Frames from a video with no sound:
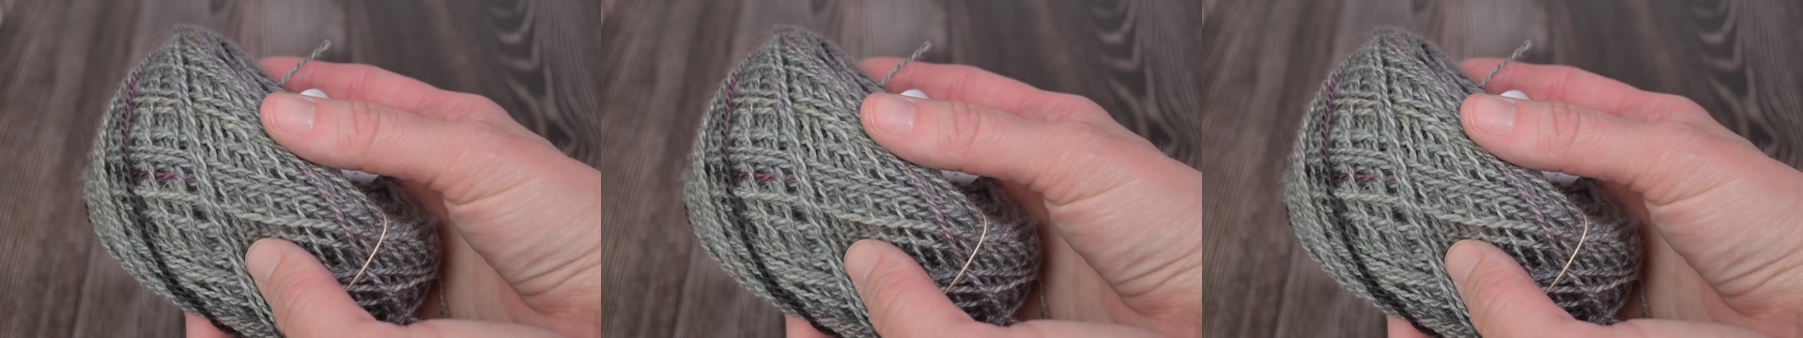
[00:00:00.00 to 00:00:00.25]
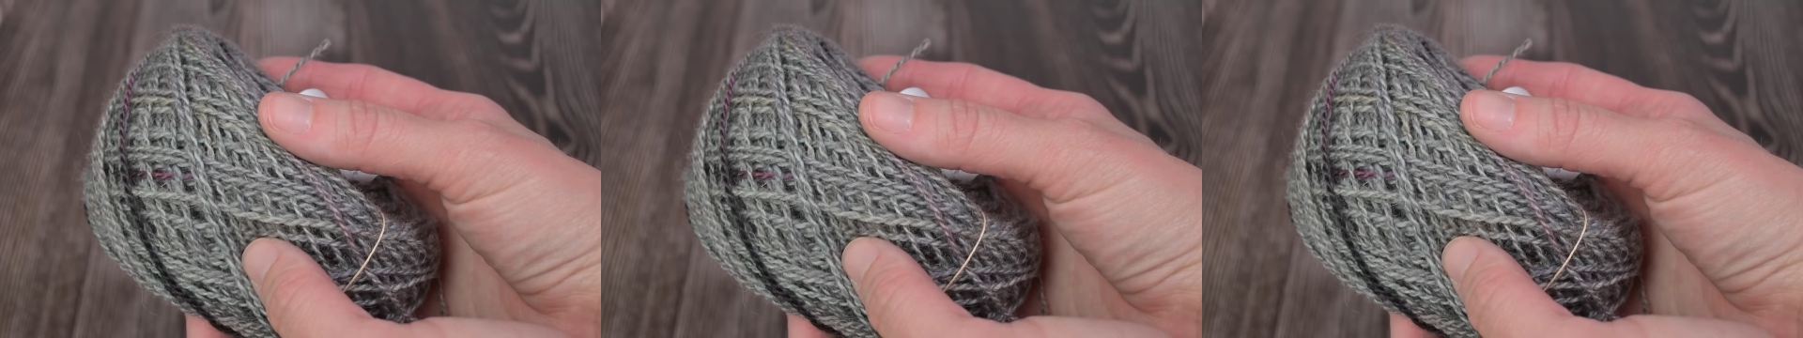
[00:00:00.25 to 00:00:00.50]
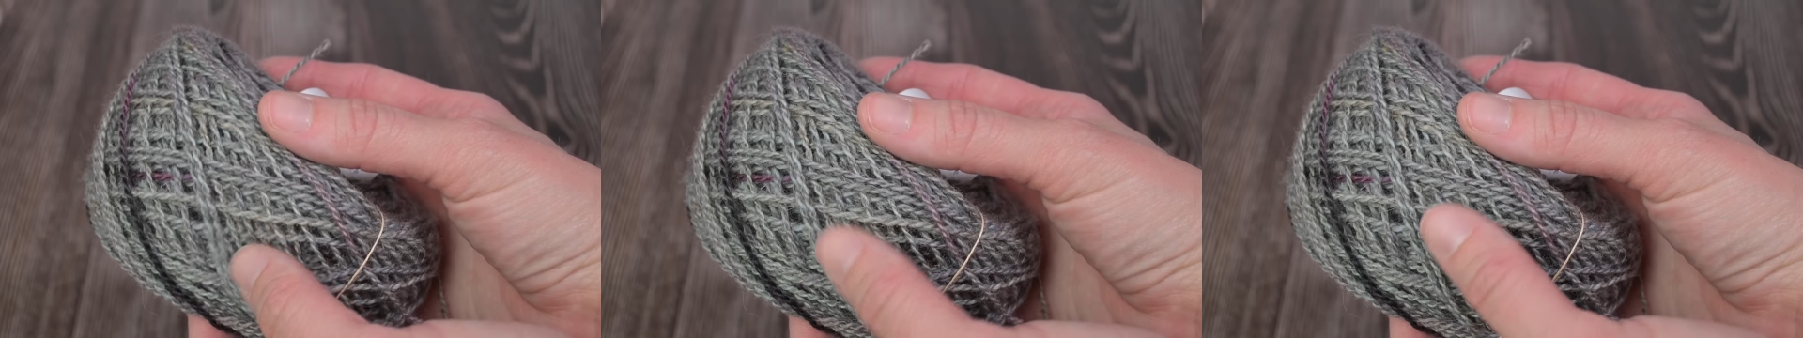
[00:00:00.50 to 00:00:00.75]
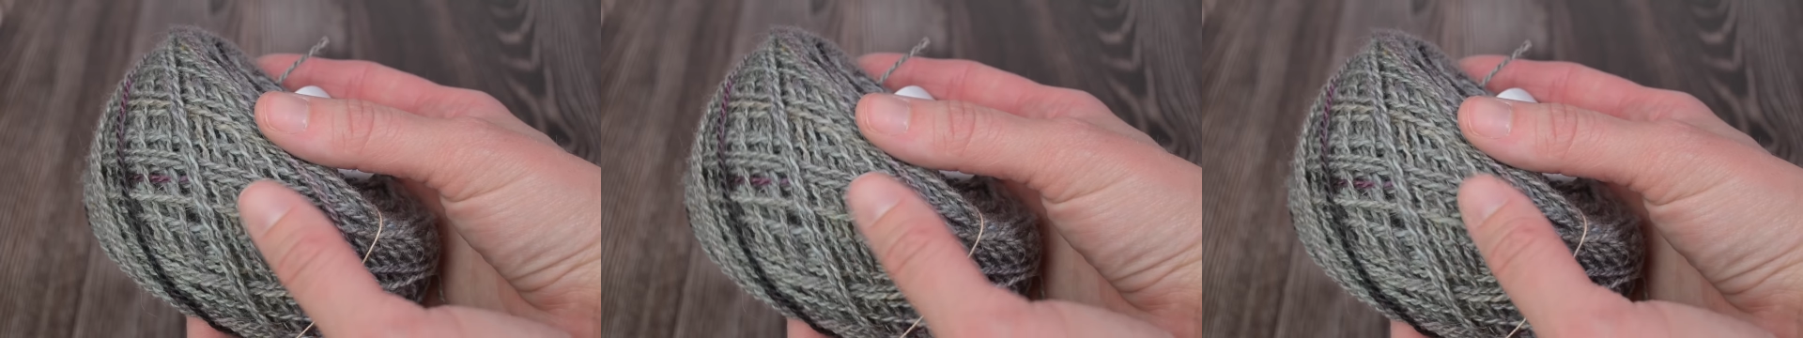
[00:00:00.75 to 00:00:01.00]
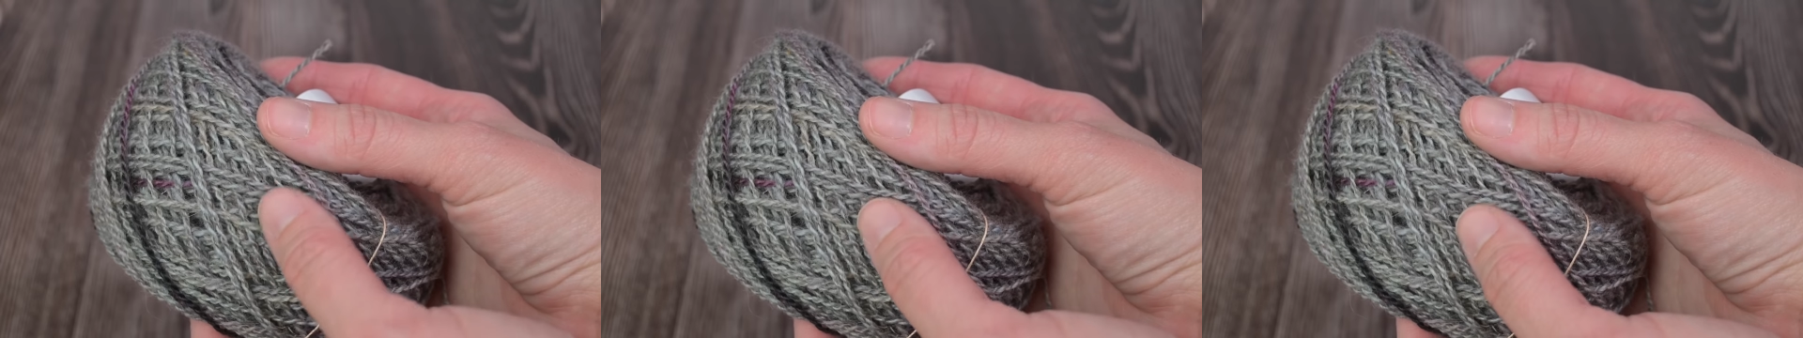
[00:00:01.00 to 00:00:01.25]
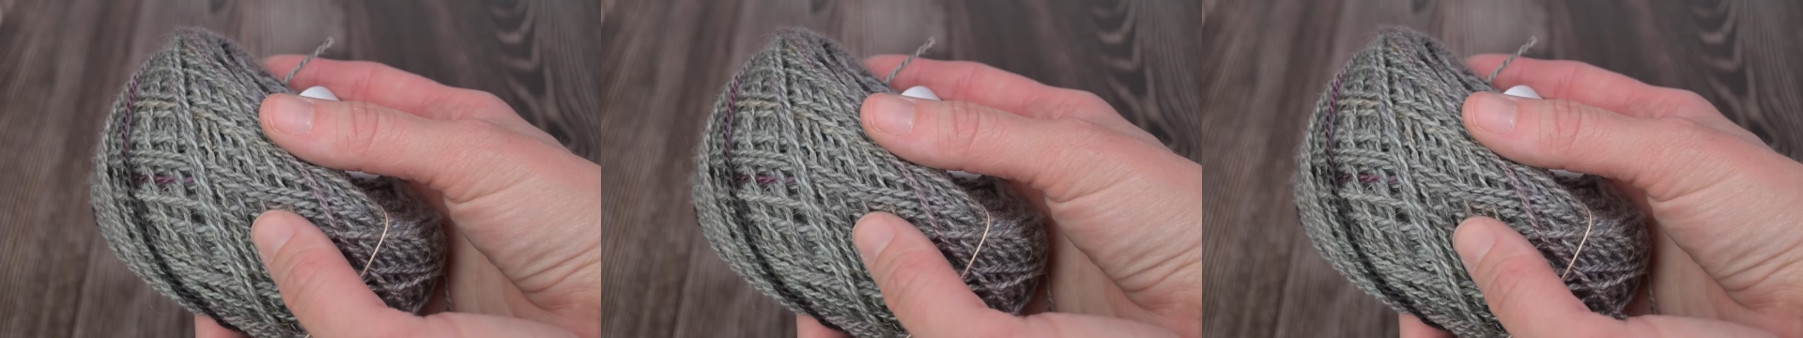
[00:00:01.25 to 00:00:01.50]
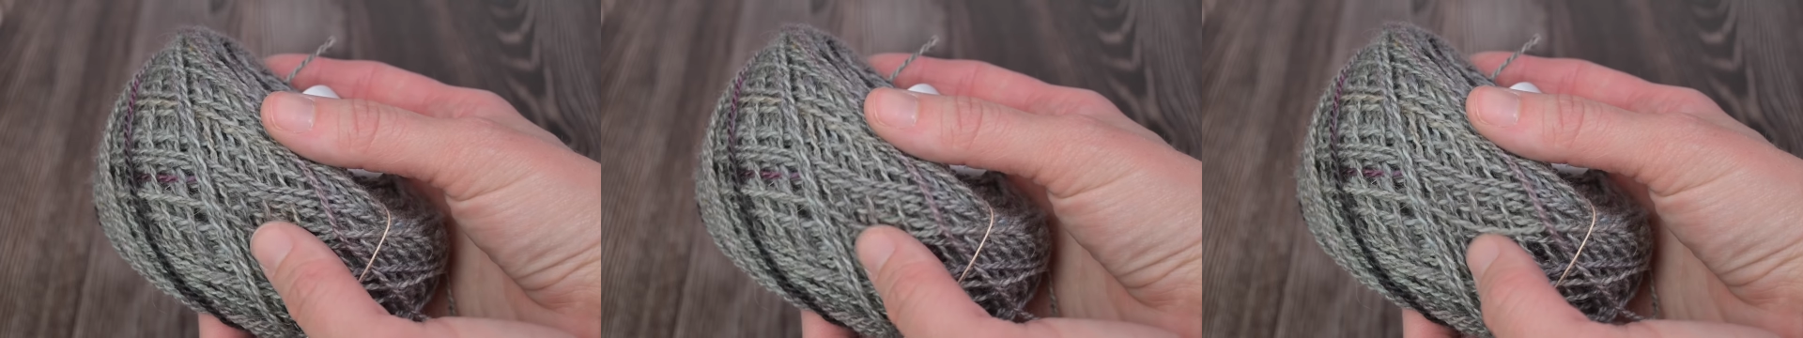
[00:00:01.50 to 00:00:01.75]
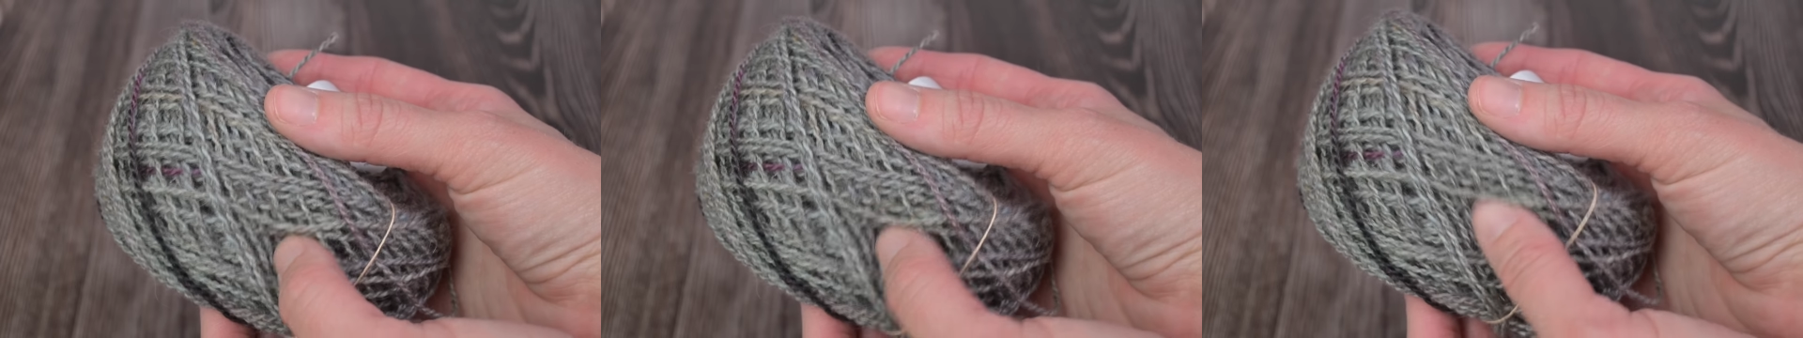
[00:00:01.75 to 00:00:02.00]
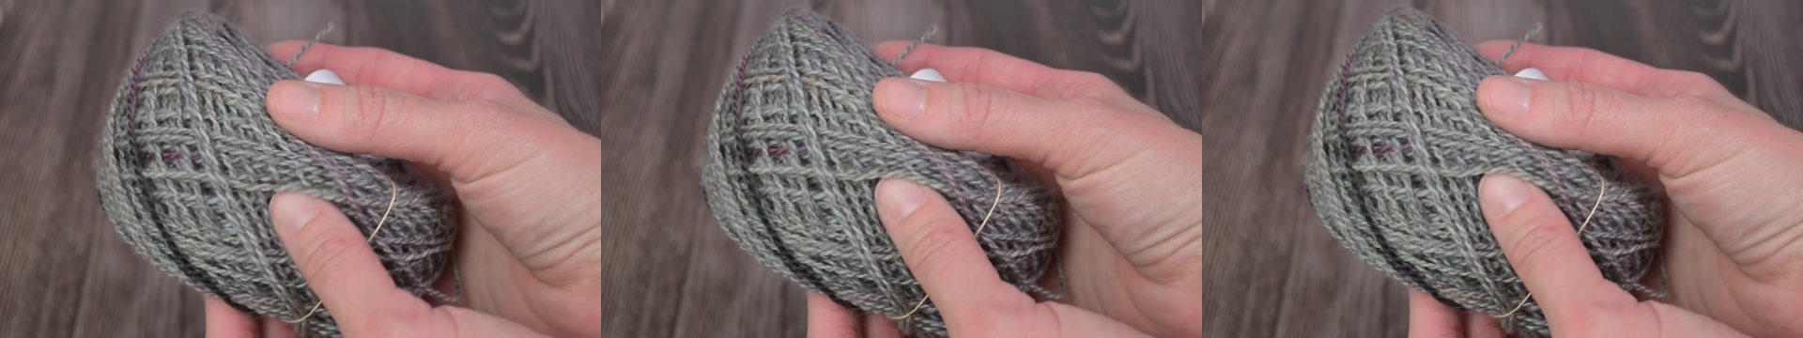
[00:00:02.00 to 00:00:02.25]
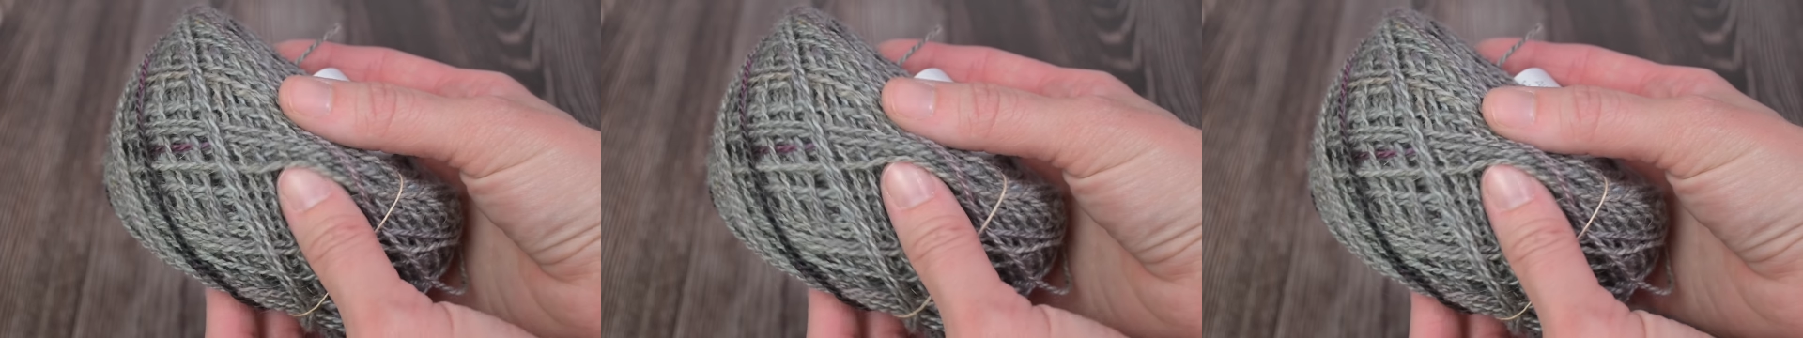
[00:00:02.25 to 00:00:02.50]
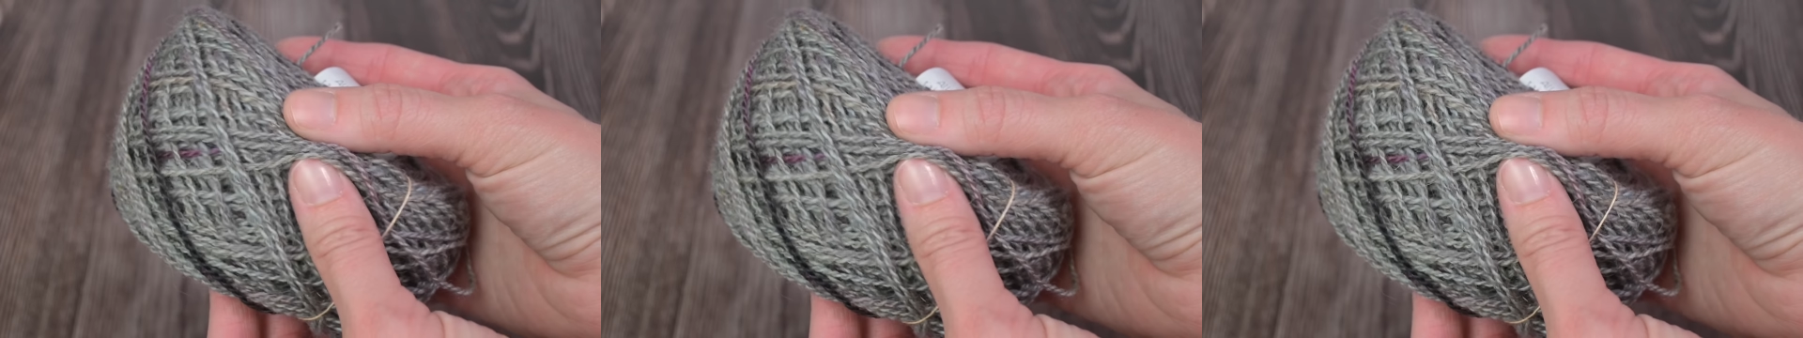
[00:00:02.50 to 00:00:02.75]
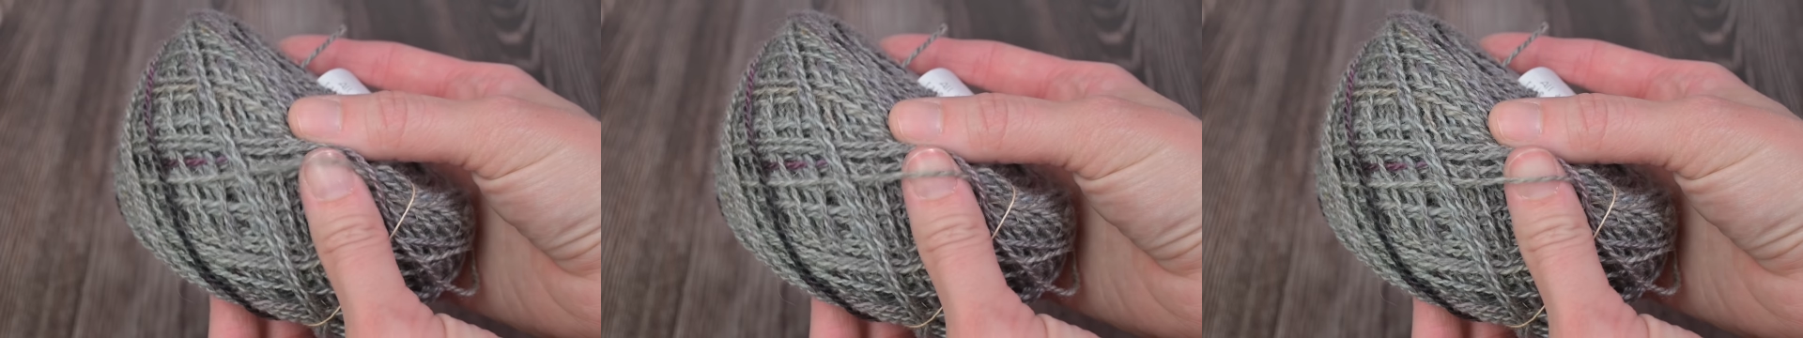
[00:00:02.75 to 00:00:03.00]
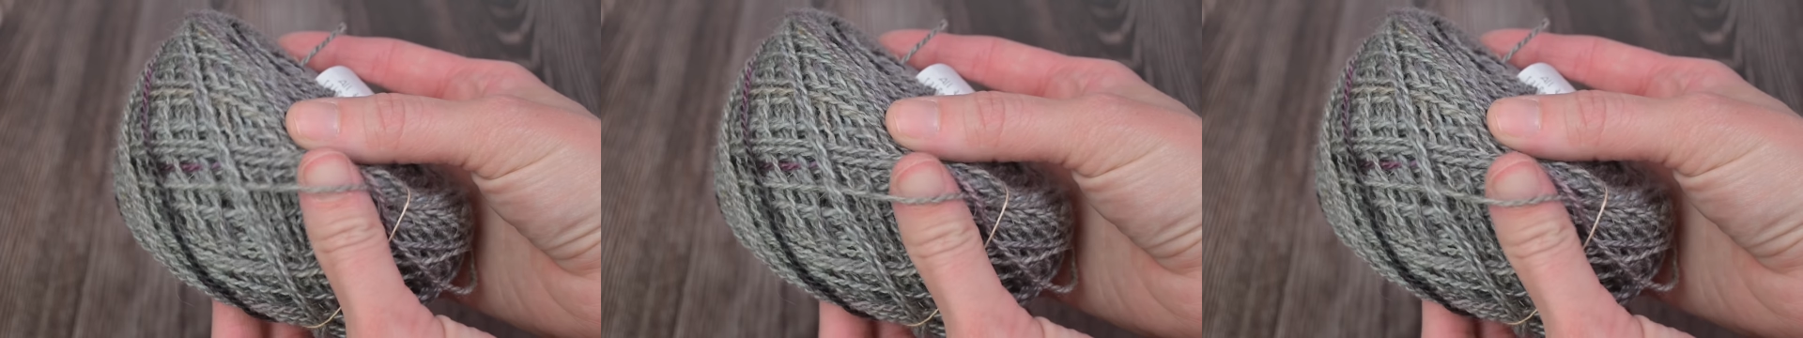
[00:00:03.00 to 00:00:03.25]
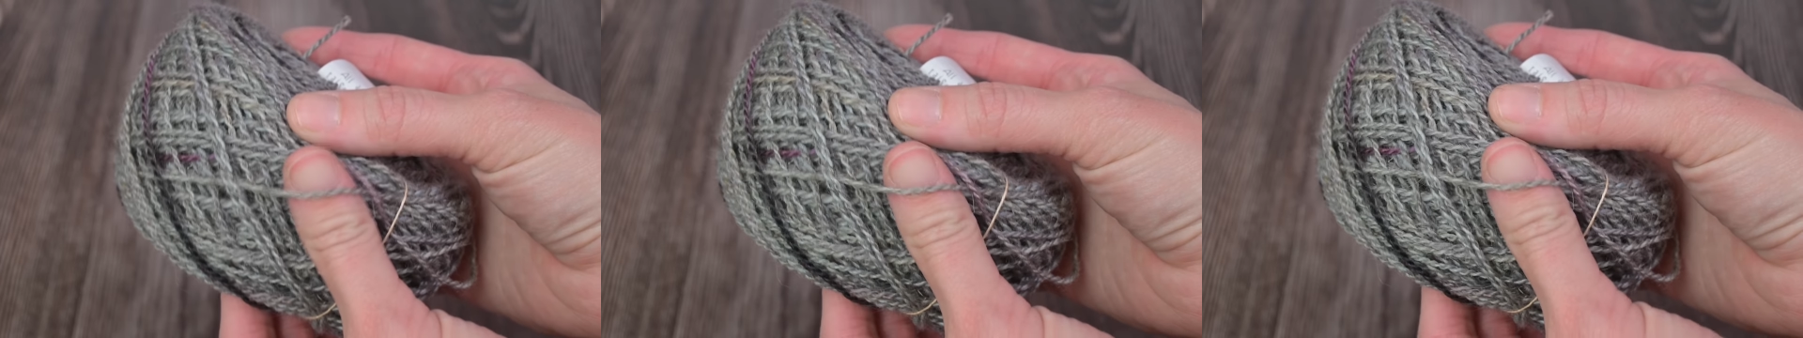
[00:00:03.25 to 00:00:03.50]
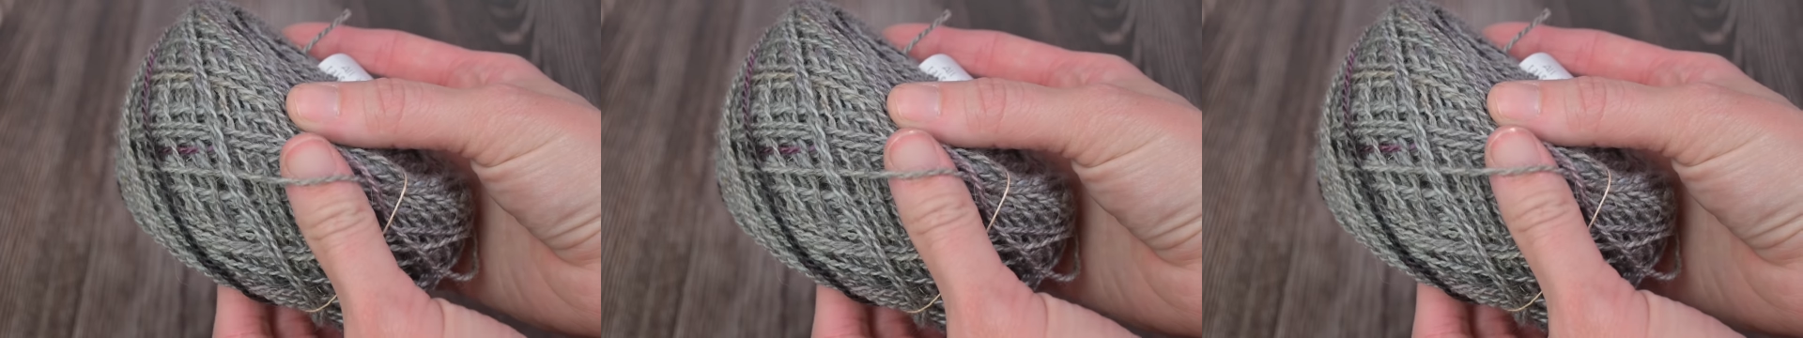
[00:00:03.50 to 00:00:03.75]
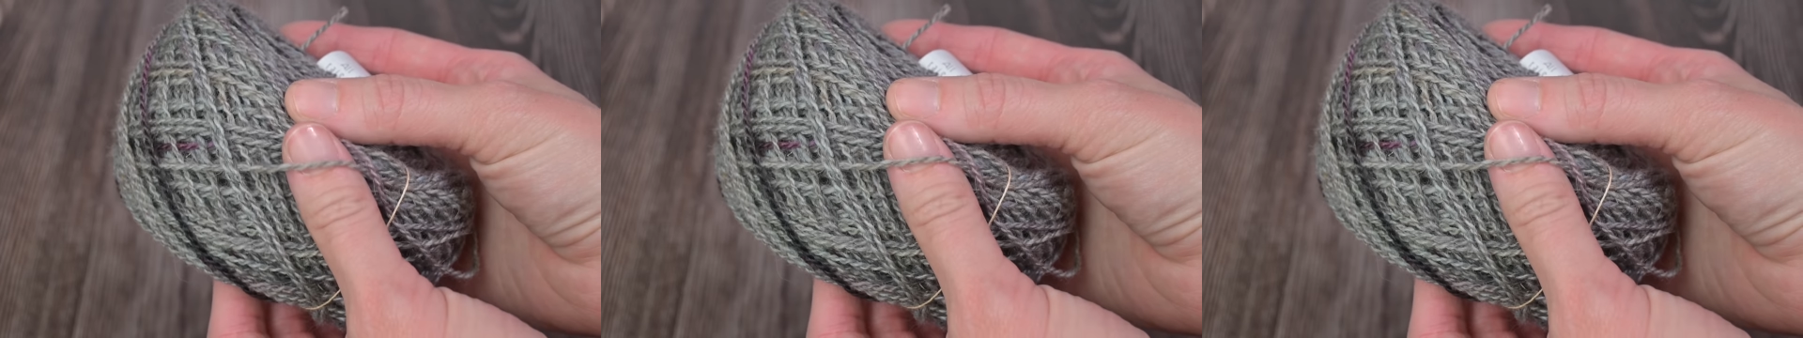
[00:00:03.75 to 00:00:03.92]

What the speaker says: (no speaker visible)